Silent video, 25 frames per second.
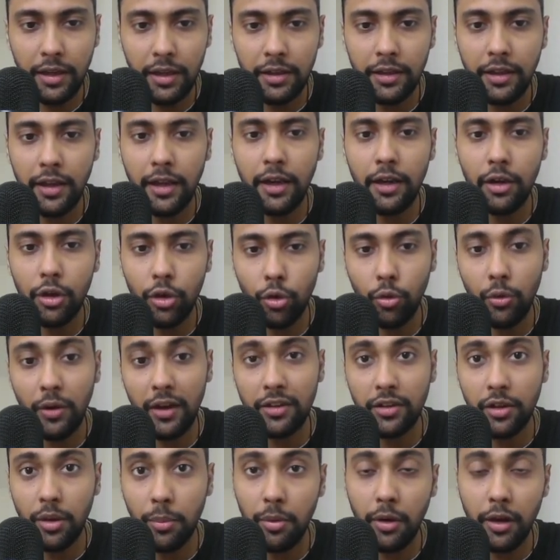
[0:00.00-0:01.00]
they earn
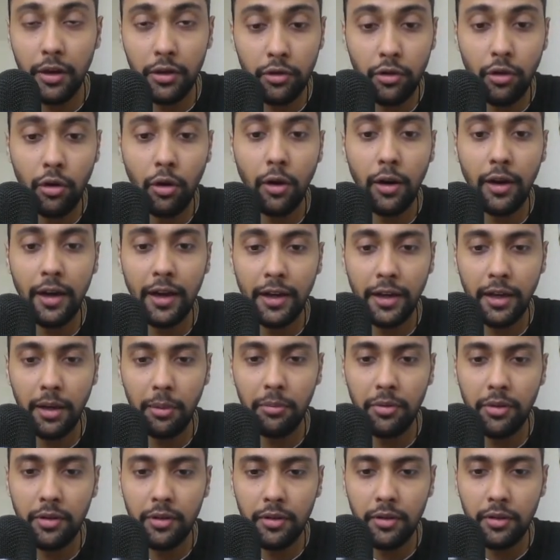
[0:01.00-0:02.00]
2x the points on all
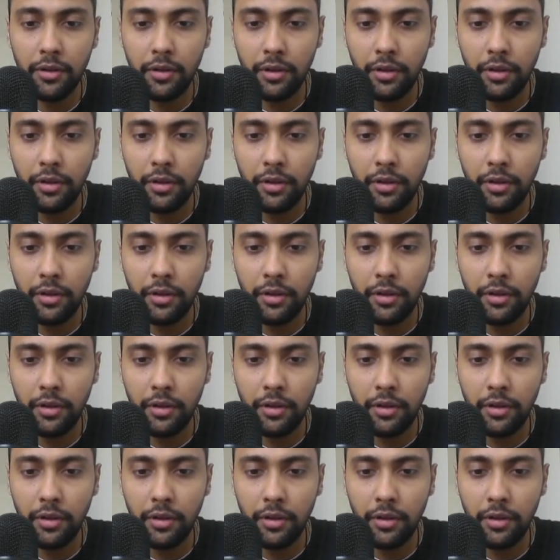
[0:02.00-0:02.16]
items.